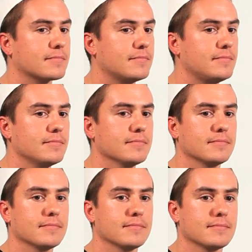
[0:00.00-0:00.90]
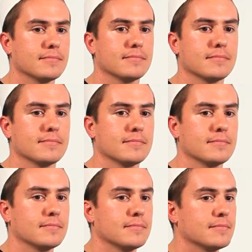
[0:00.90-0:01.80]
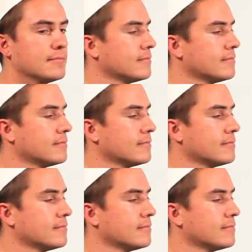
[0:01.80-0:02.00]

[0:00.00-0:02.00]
(not speaking)